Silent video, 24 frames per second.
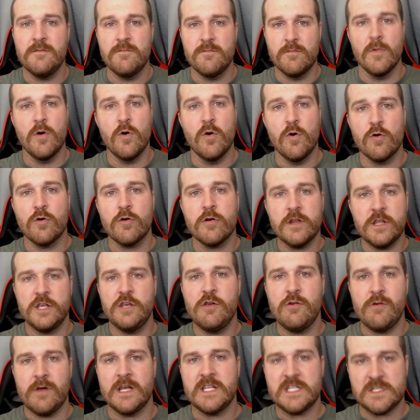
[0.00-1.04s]
more
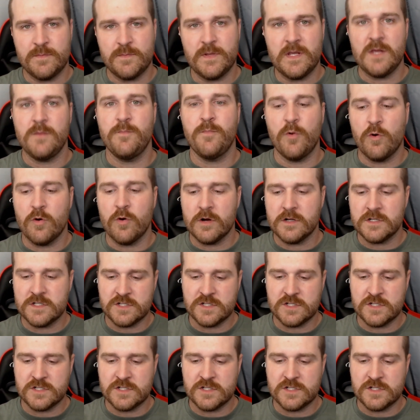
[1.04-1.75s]
USB ports,